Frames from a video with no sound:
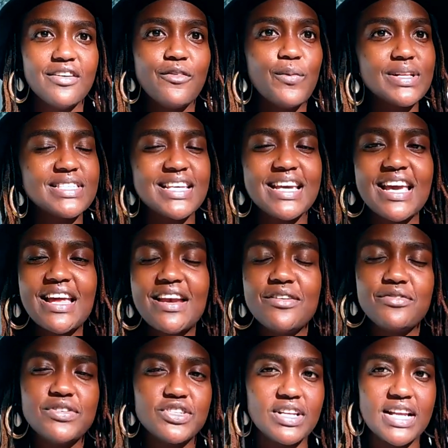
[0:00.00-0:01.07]
Once again,
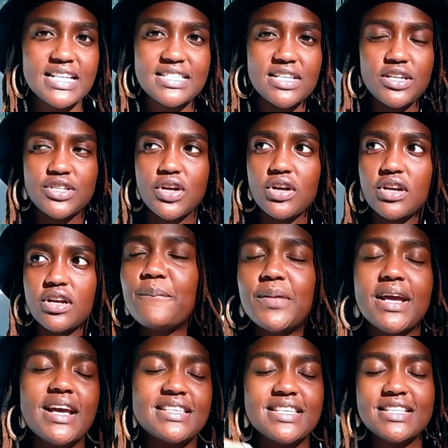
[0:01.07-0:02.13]
visualization.
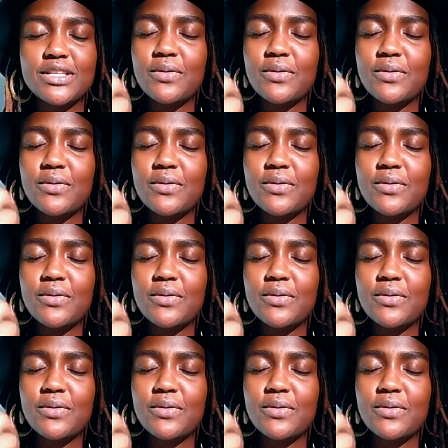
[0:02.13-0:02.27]
Like I said,